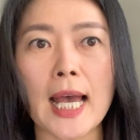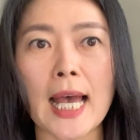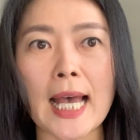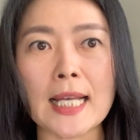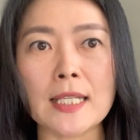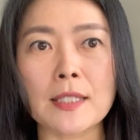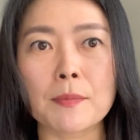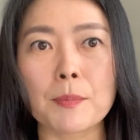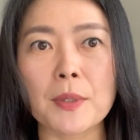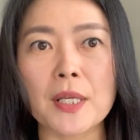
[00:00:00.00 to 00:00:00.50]

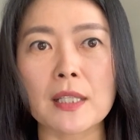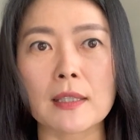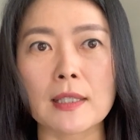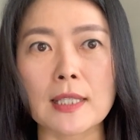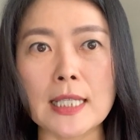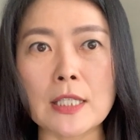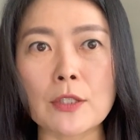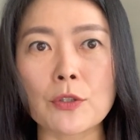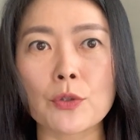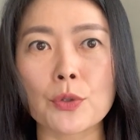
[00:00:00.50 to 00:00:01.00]
has been
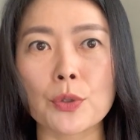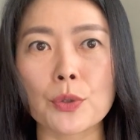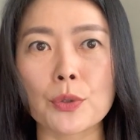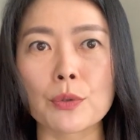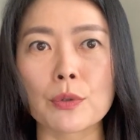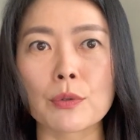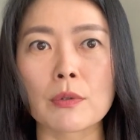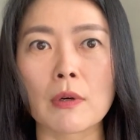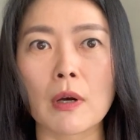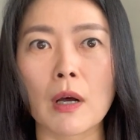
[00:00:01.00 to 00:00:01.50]
linked
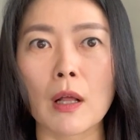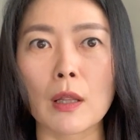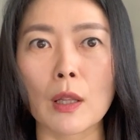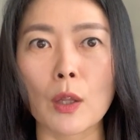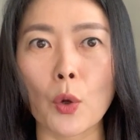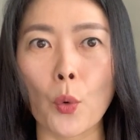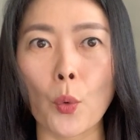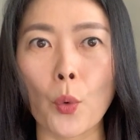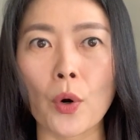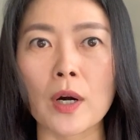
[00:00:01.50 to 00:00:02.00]
to a
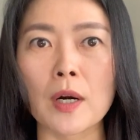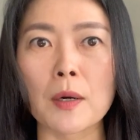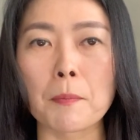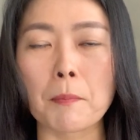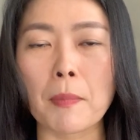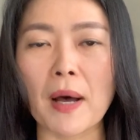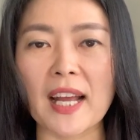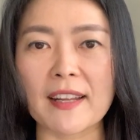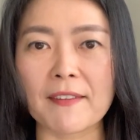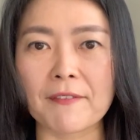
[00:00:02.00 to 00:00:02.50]
lower
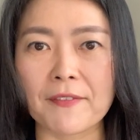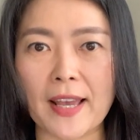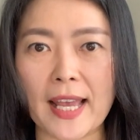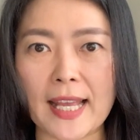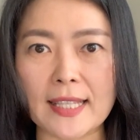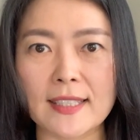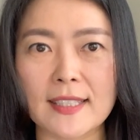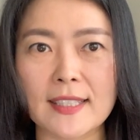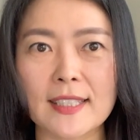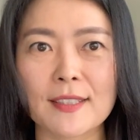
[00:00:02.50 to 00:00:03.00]
body
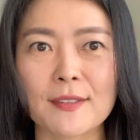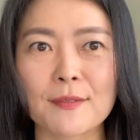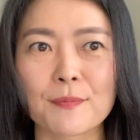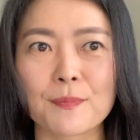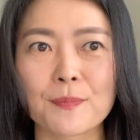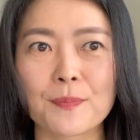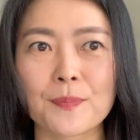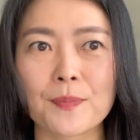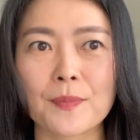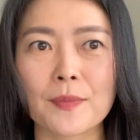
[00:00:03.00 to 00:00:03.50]
fat
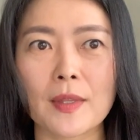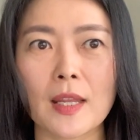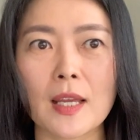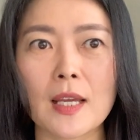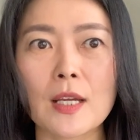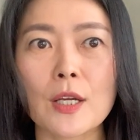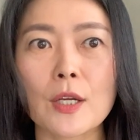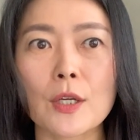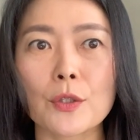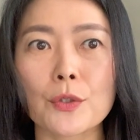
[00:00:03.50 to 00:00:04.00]

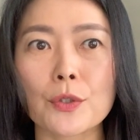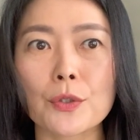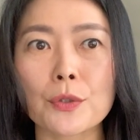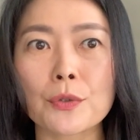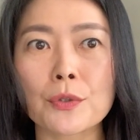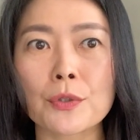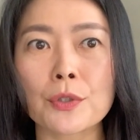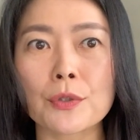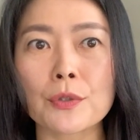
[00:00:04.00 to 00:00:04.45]
due to